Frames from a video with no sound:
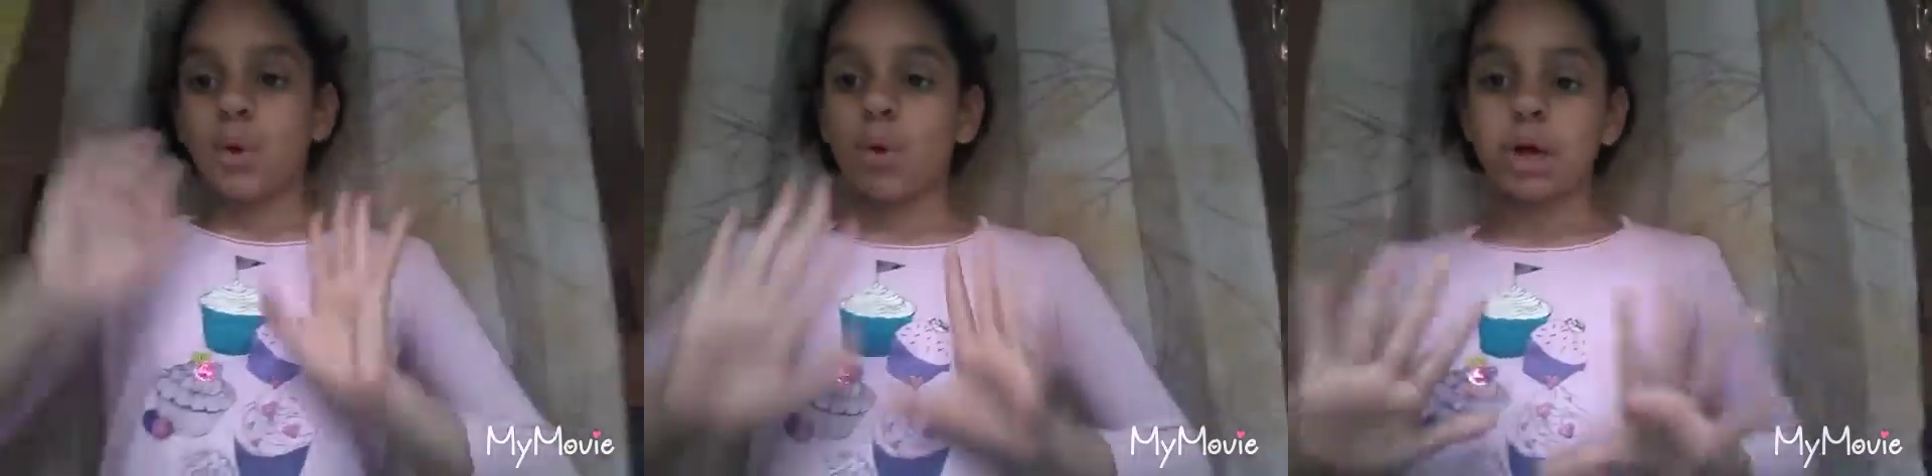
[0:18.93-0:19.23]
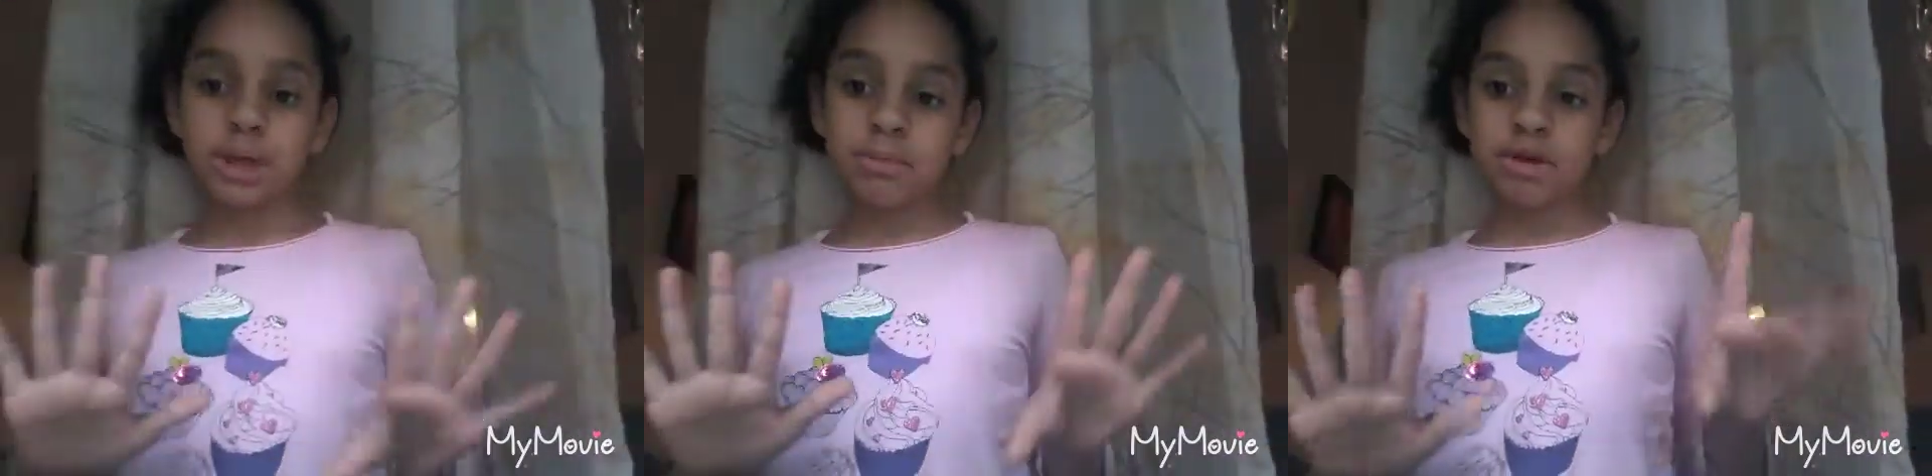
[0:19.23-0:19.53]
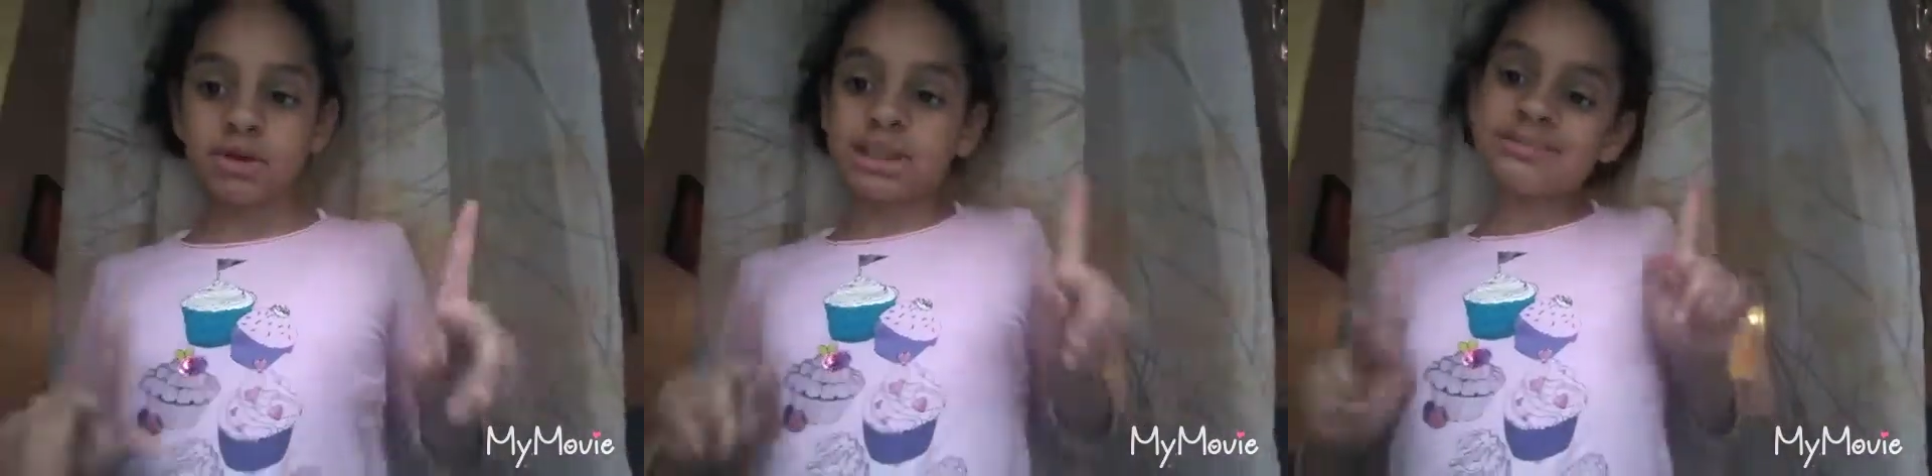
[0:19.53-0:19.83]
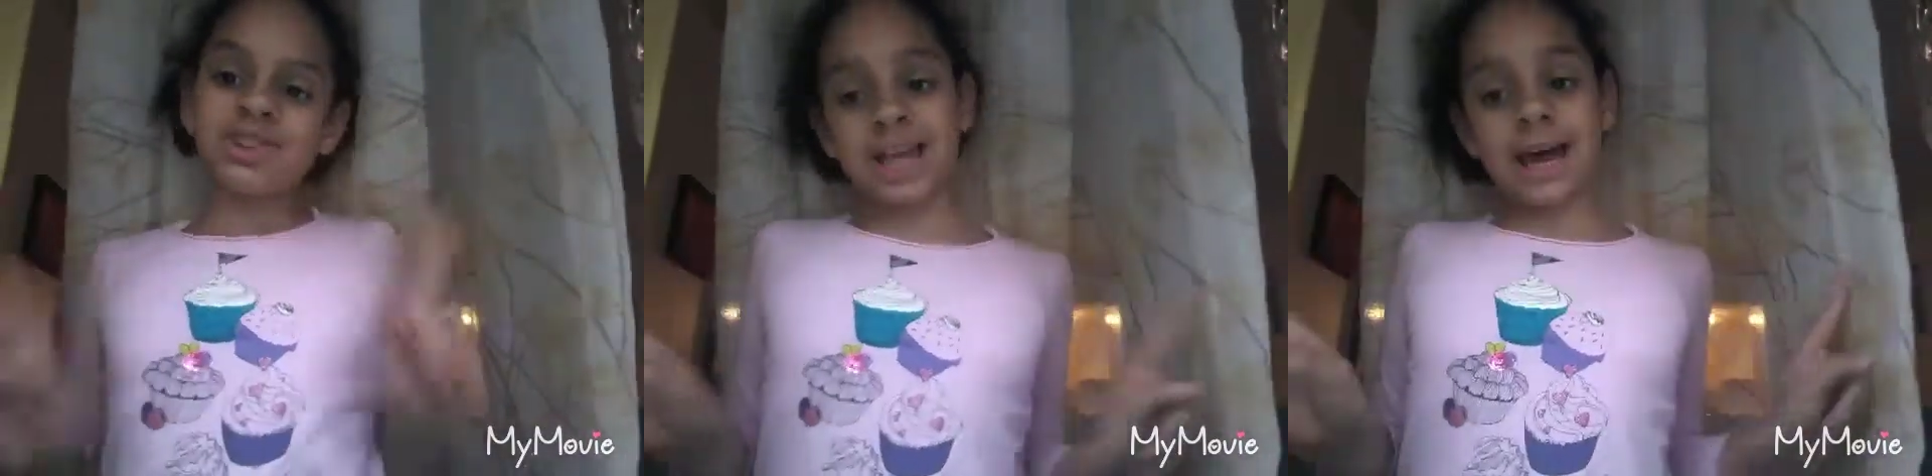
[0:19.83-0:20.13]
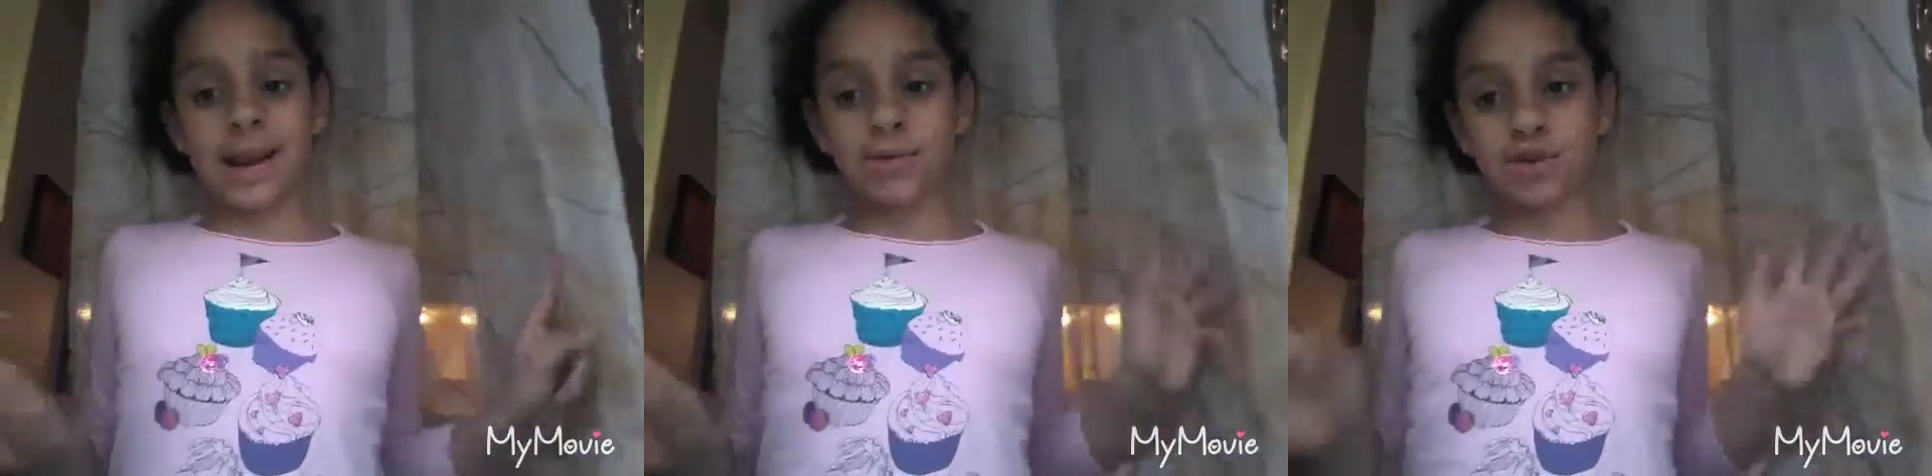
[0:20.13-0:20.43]
we're going to be doing some
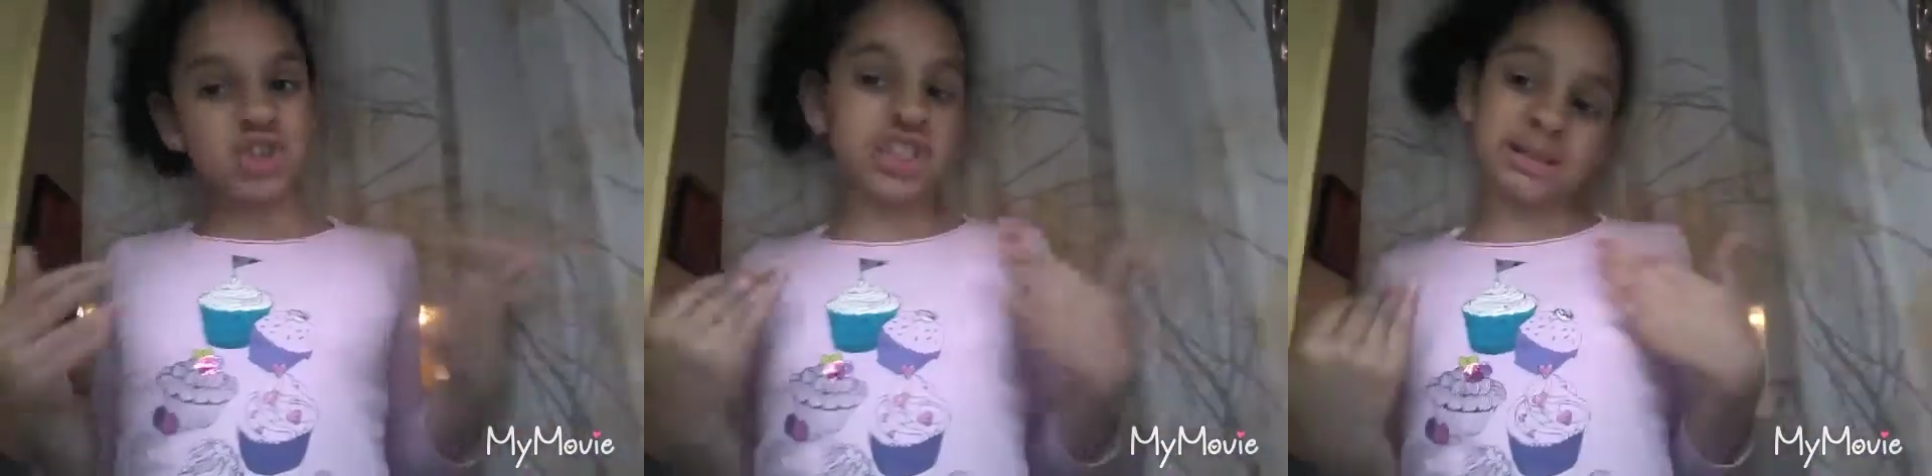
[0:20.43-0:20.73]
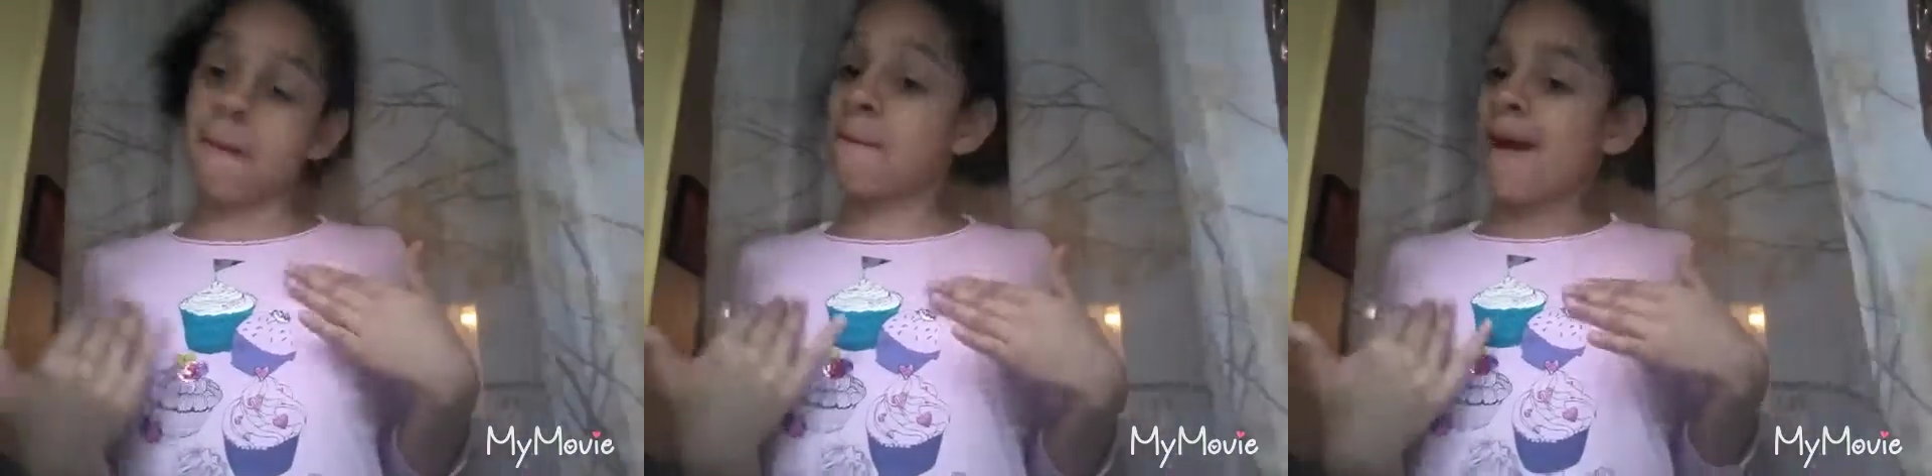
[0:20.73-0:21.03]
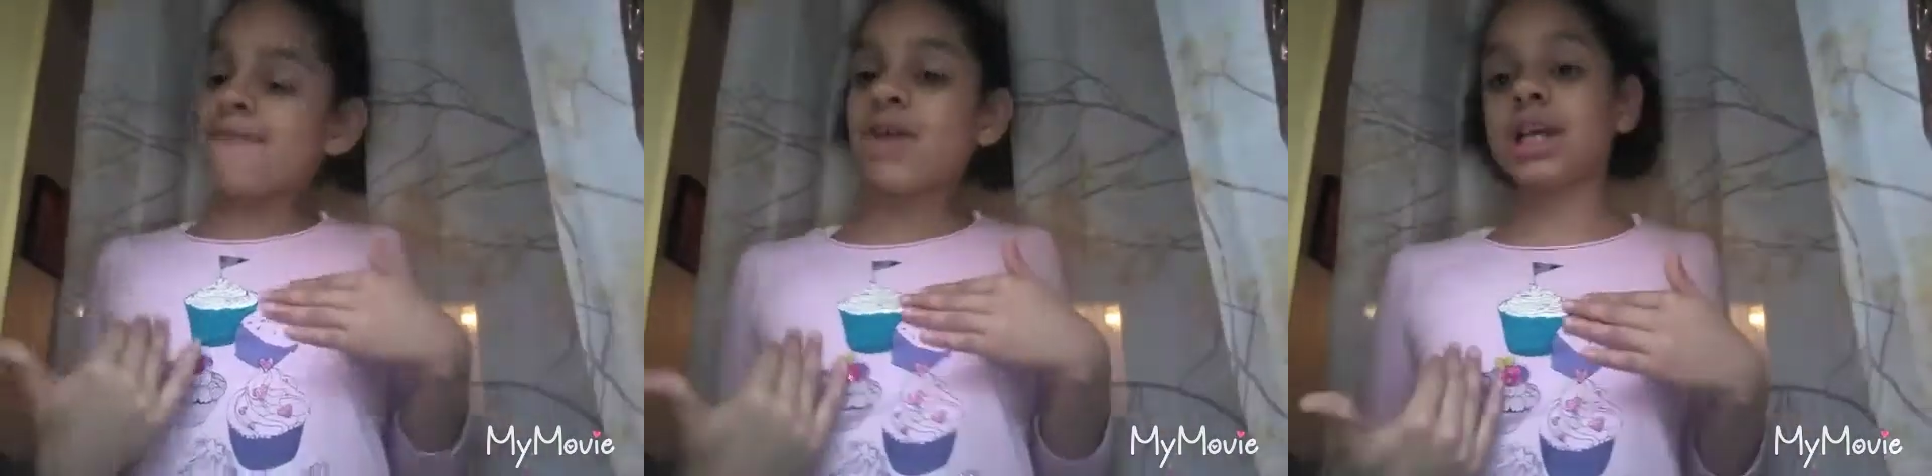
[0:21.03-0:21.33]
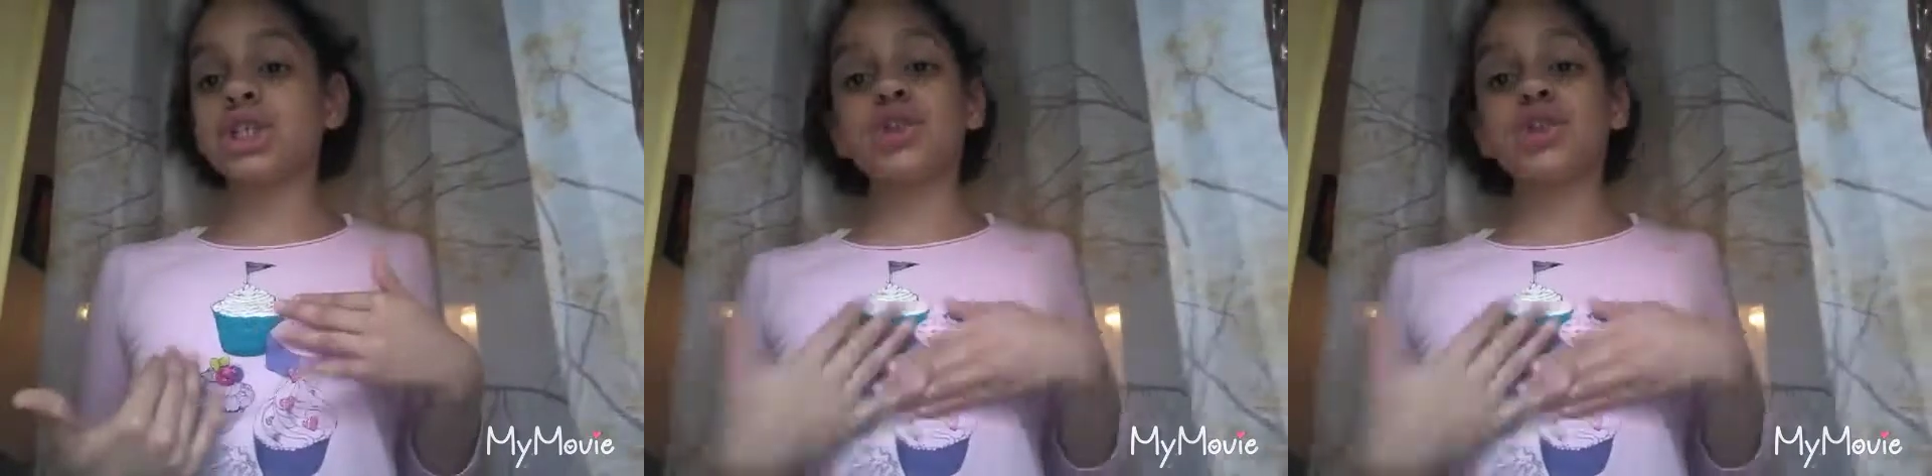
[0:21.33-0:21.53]
shout outs to some of my friends.